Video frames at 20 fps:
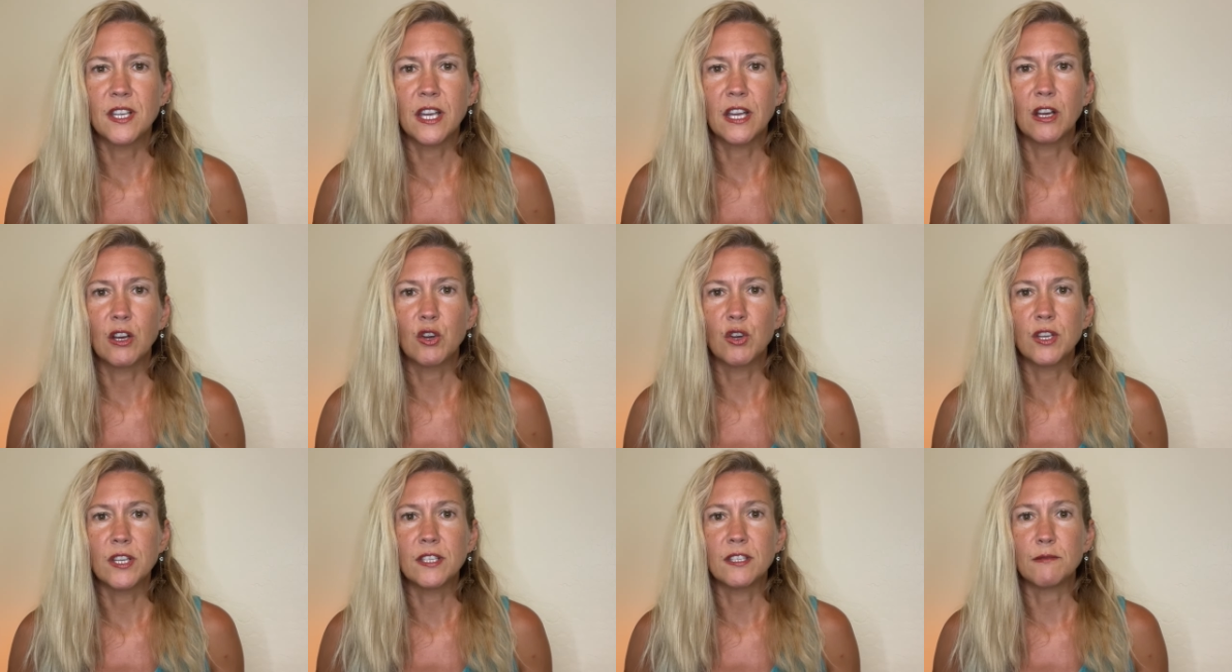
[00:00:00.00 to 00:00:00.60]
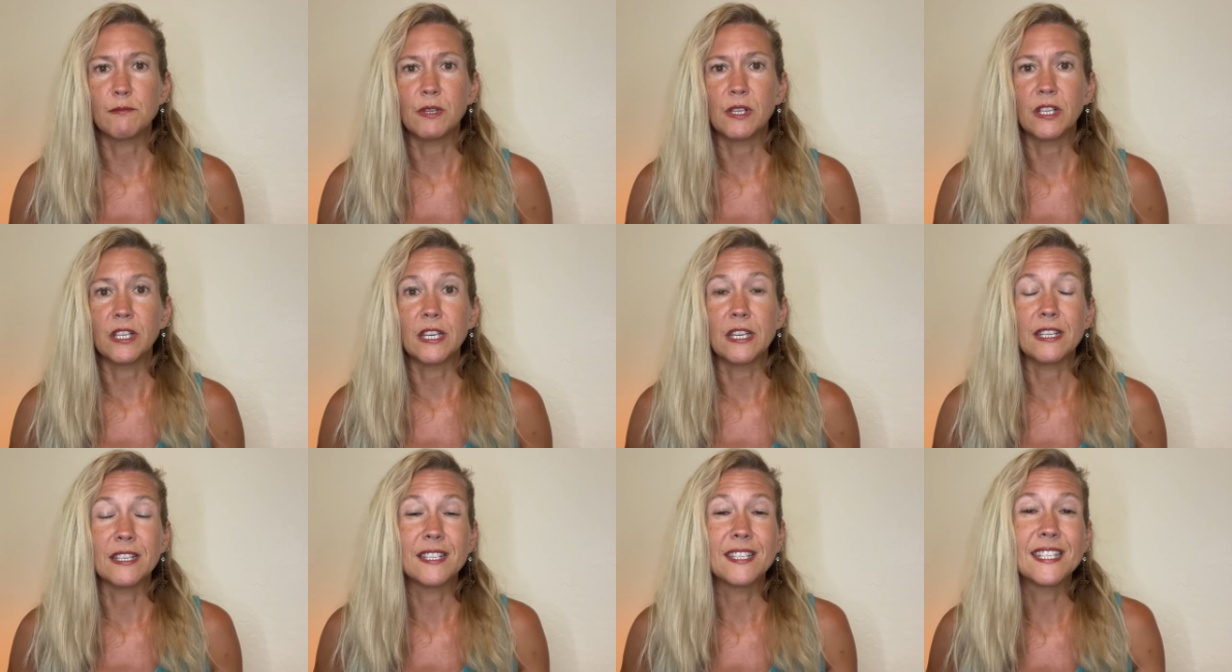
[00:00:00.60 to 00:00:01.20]
increased
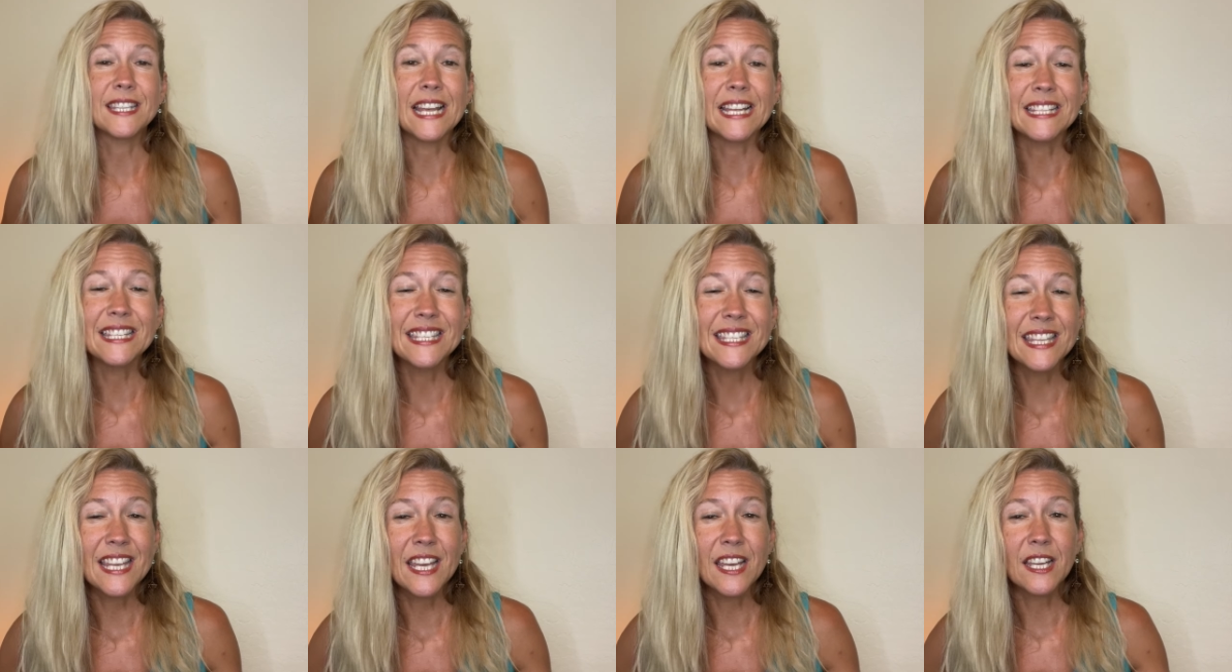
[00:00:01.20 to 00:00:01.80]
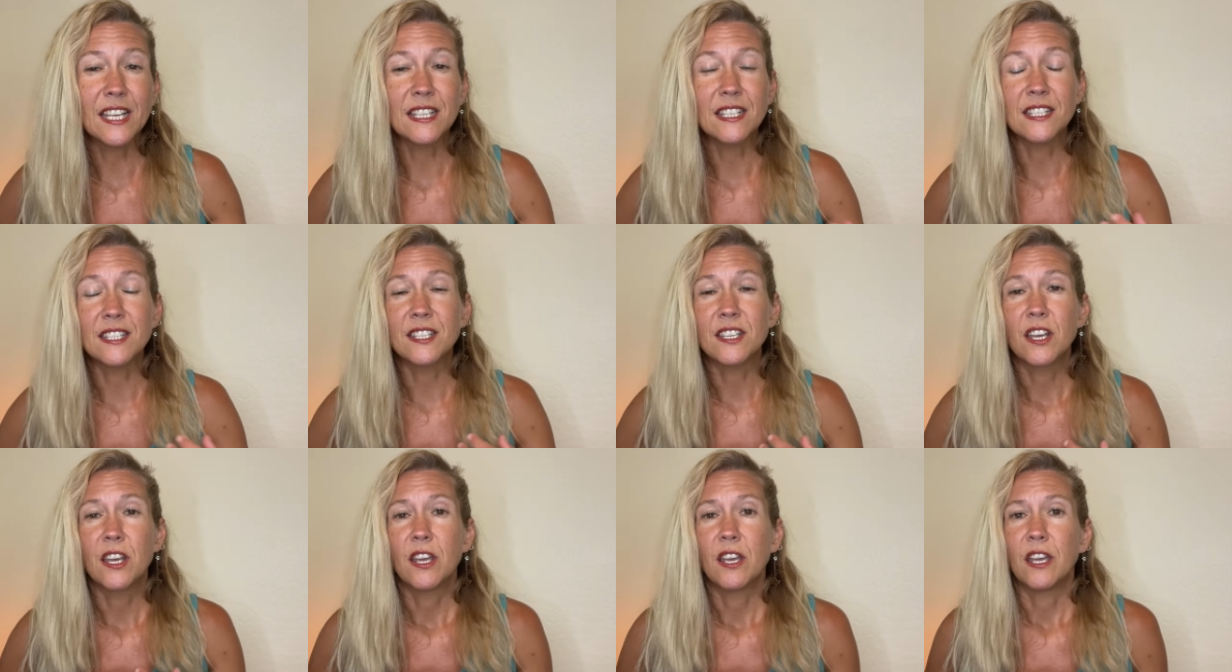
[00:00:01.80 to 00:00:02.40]
ability to sense things,